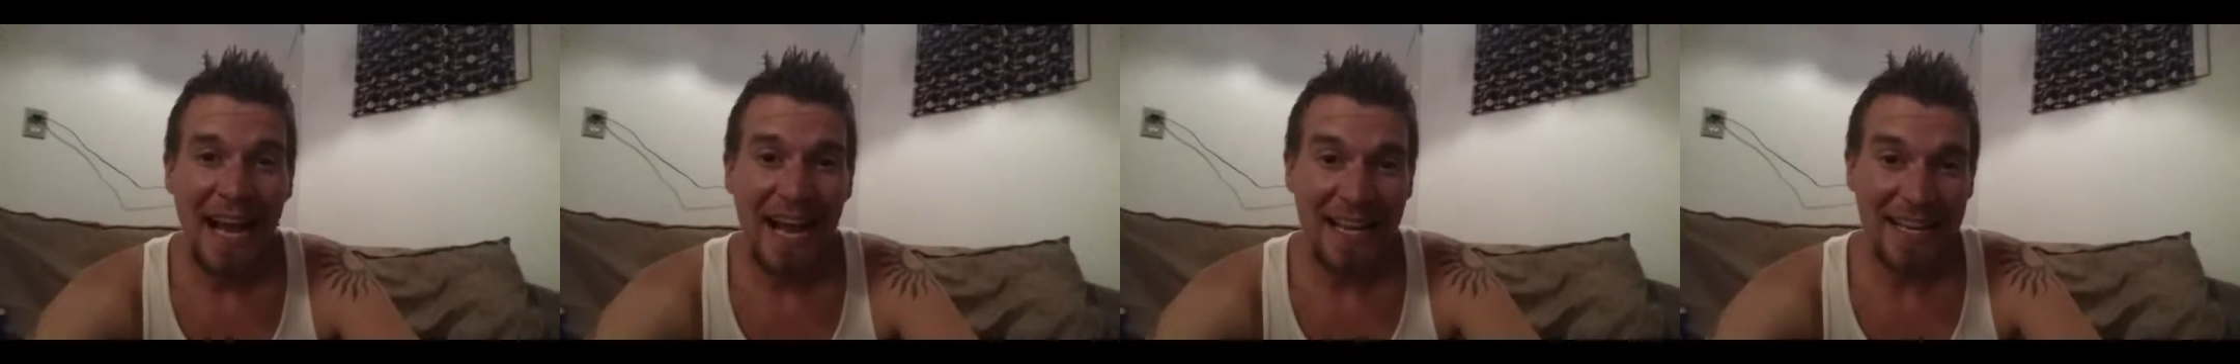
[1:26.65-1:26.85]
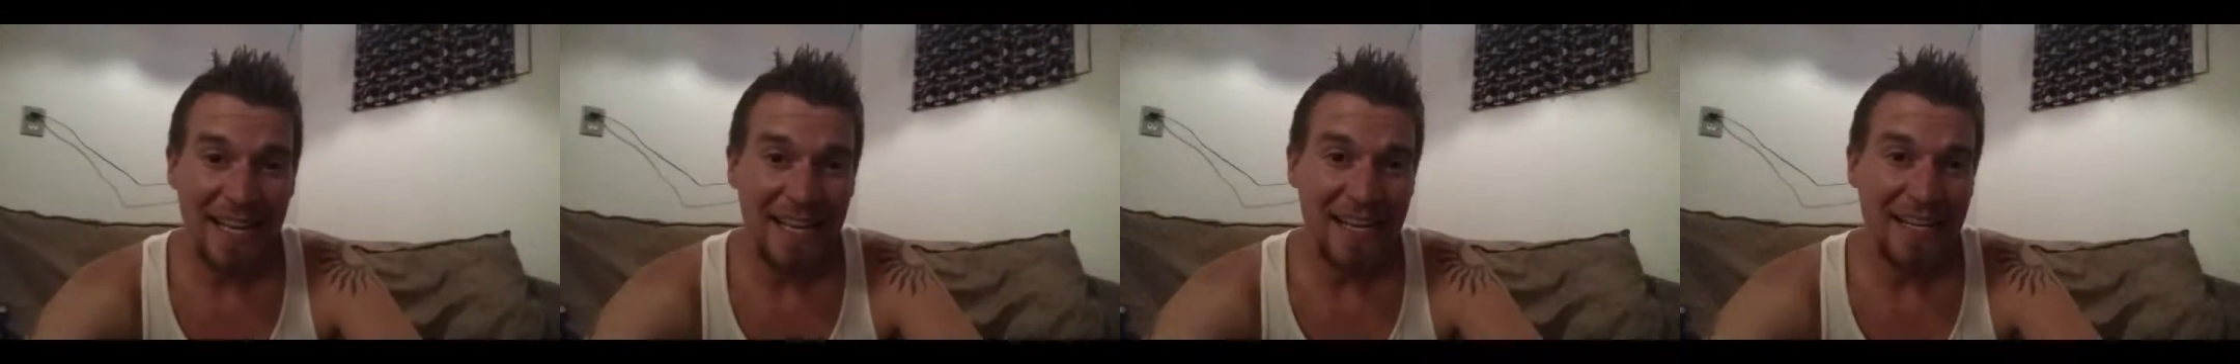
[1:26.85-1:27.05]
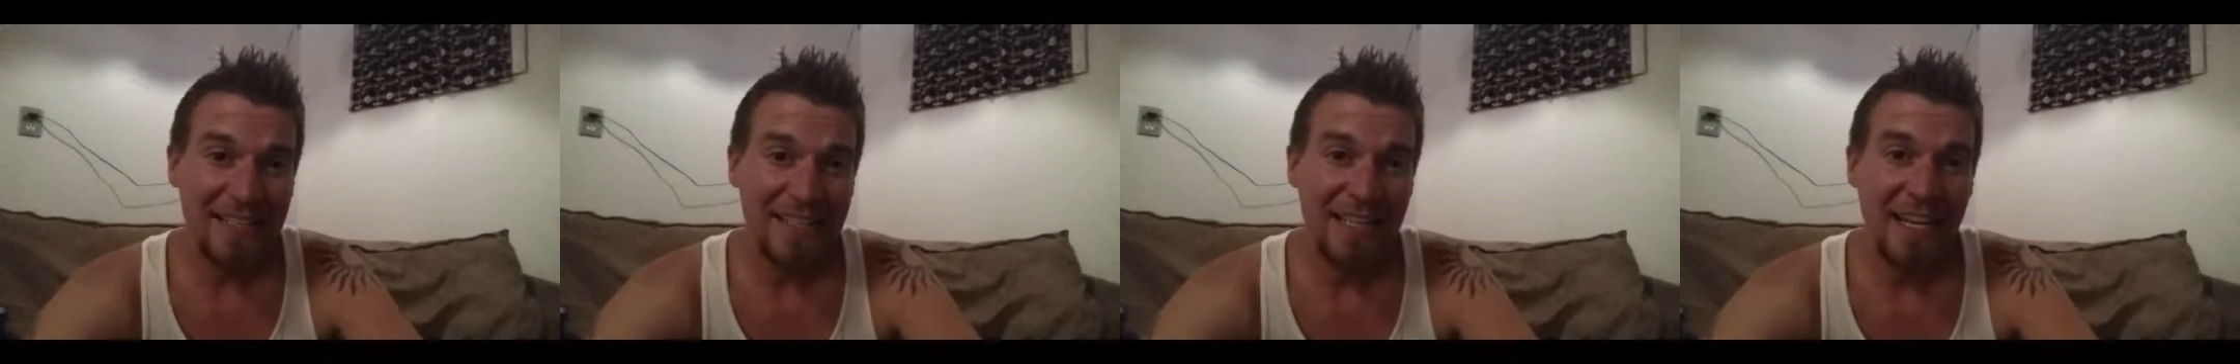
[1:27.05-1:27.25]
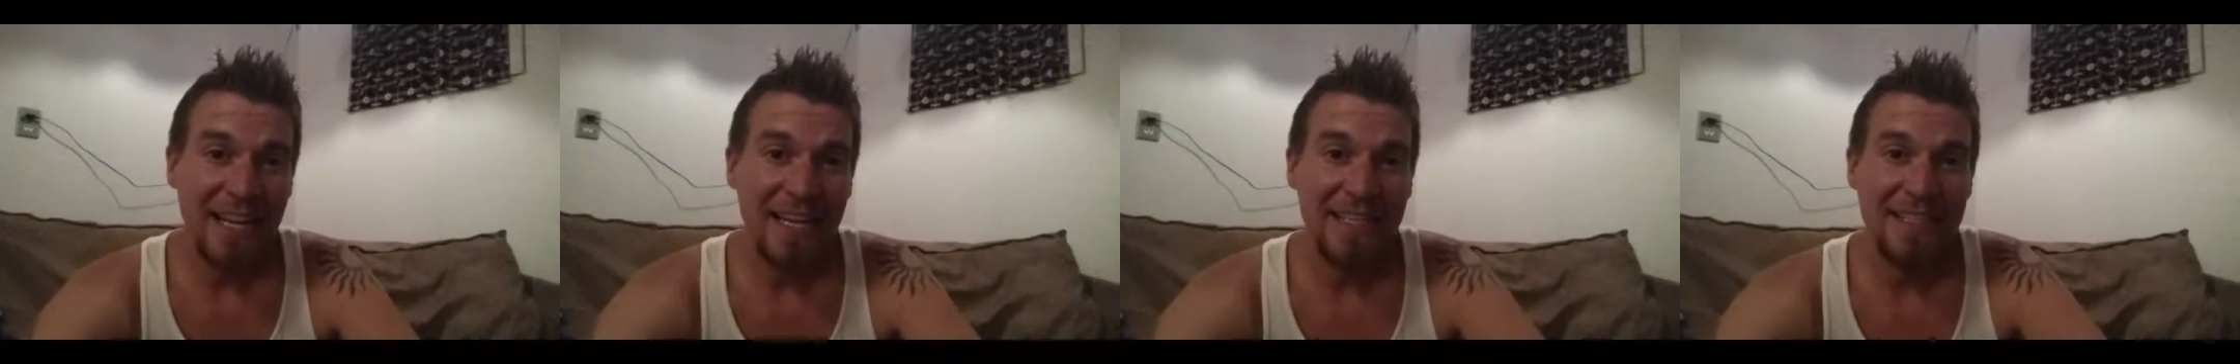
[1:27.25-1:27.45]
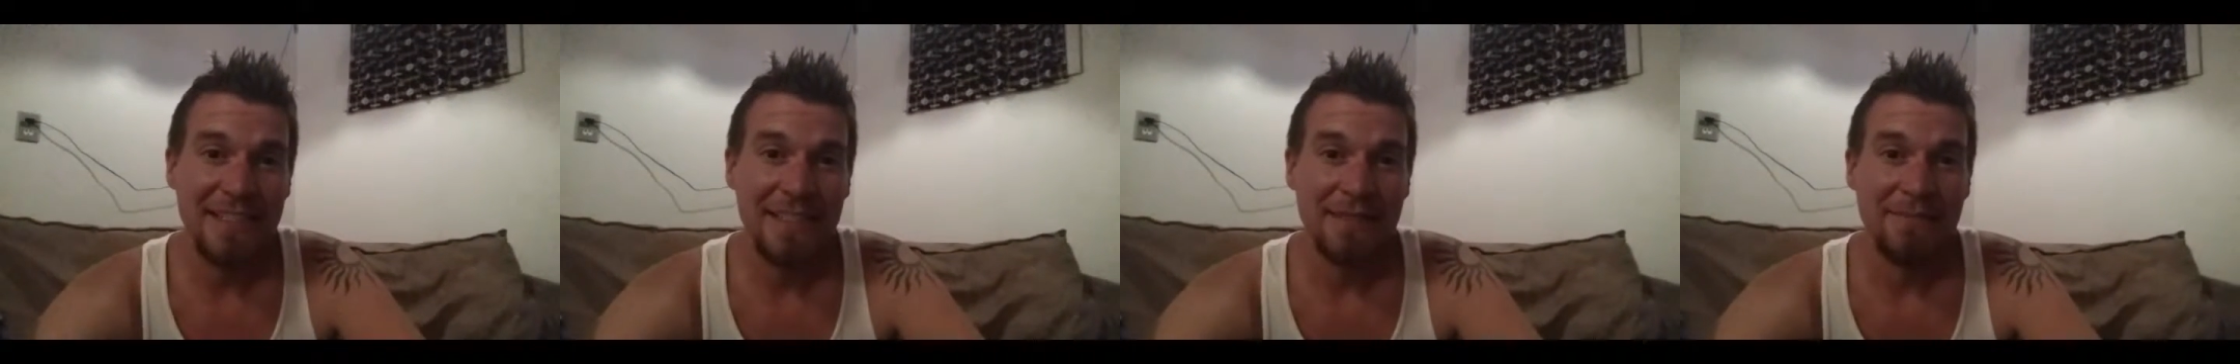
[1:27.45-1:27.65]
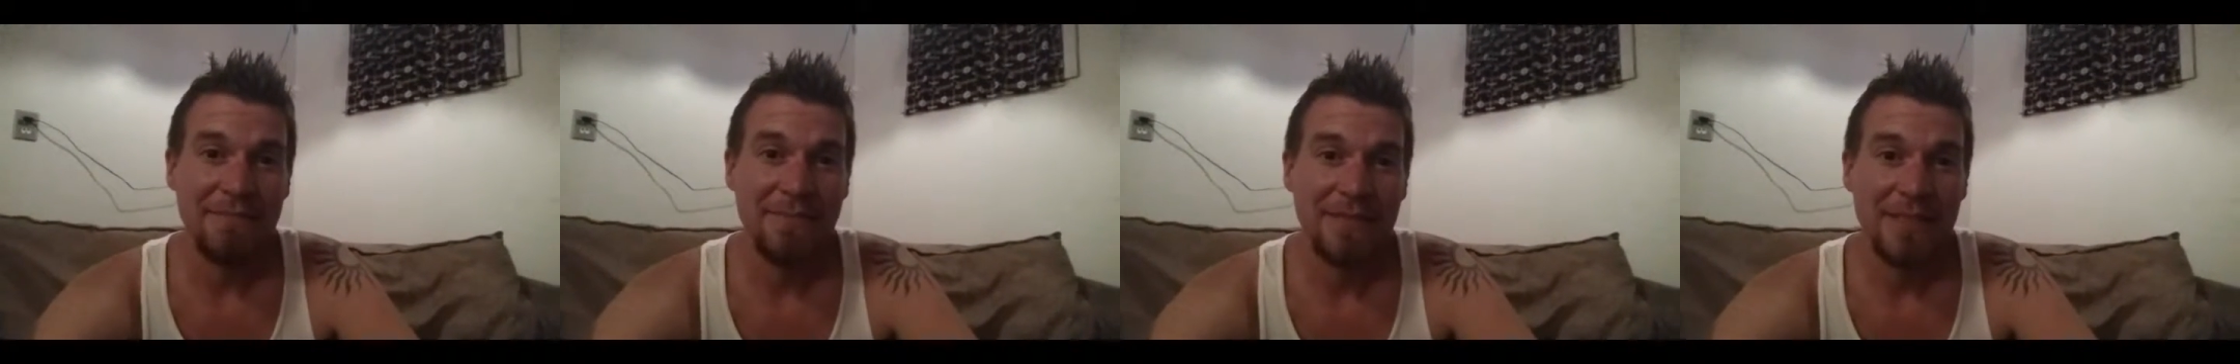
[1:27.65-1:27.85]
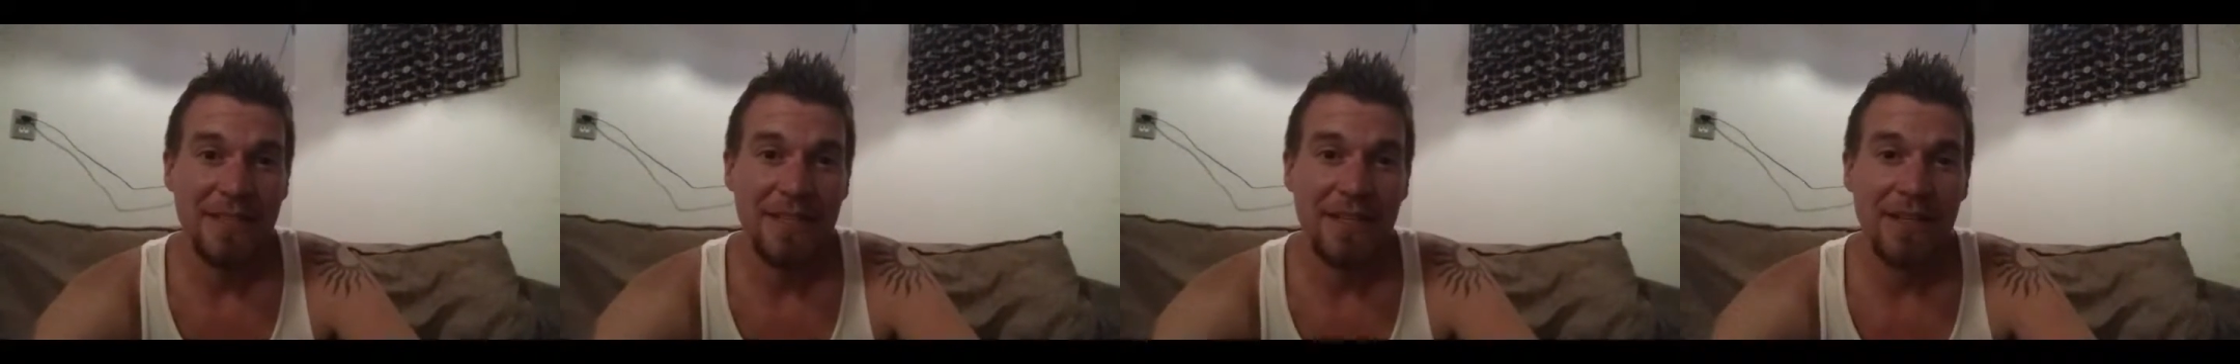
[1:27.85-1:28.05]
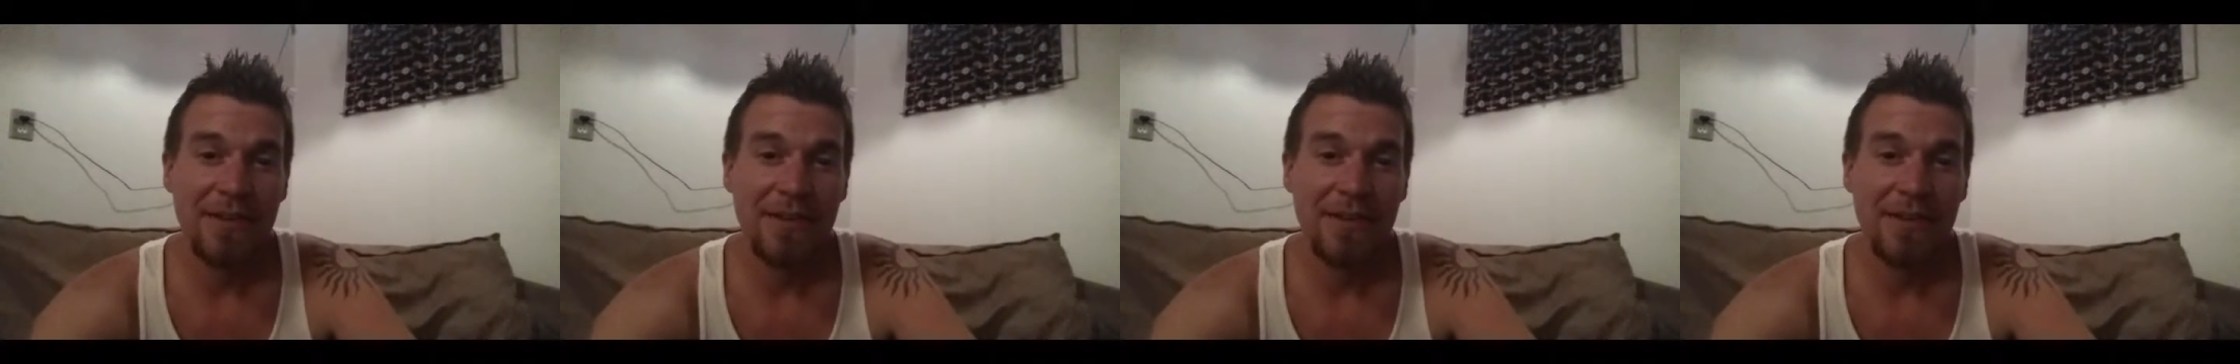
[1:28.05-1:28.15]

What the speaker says: I kind of liked him.